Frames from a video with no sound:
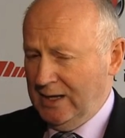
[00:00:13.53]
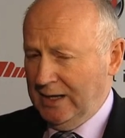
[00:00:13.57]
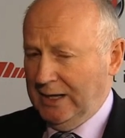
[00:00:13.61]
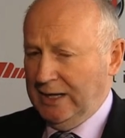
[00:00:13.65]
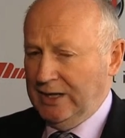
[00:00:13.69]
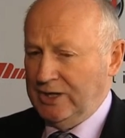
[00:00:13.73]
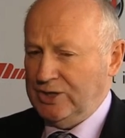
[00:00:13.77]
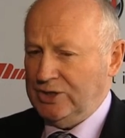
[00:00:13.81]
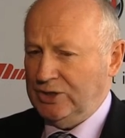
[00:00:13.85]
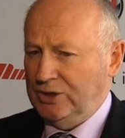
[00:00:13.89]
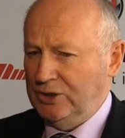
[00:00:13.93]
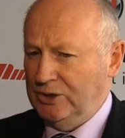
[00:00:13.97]

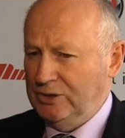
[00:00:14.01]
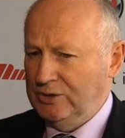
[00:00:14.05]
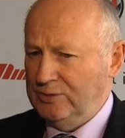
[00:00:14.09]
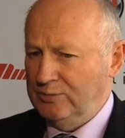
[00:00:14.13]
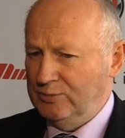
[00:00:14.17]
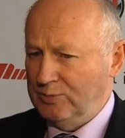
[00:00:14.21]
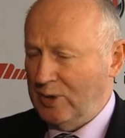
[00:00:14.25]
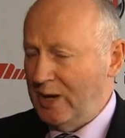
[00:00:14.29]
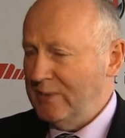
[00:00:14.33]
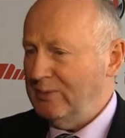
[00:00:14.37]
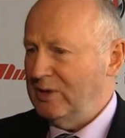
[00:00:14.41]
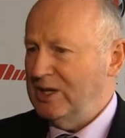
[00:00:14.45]
and it's
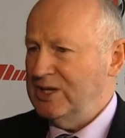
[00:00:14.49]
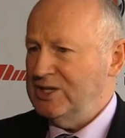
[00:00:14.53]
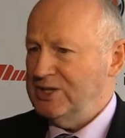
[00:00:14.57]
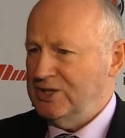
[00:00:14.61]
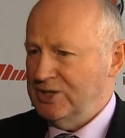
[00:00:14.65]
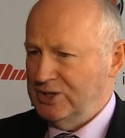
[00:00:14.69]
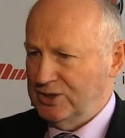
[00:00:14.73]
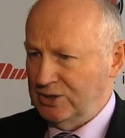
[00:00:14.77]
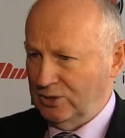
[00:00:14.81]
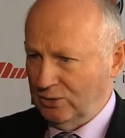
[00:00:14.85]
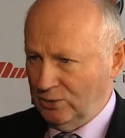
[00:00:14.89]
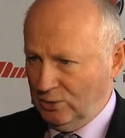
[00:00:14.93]
good.
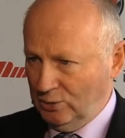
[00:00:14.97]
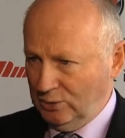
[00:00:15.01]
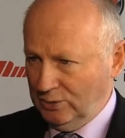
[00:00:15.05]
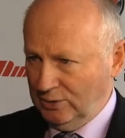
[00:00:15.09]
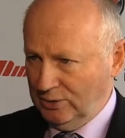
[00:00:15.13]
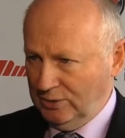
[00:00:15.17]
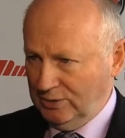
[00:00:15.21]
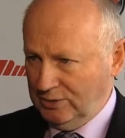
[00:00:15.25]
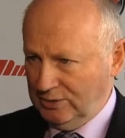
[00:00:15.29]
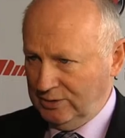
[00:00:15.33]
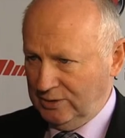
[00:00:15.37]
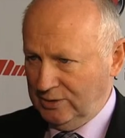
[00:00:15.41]
Preparations are
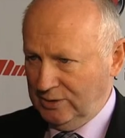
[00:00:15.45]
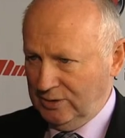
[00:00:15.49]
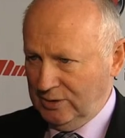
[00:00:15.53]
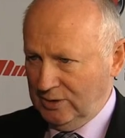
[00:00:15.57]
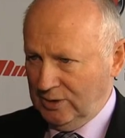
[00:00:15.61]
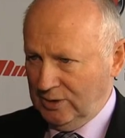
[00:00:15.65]
going good.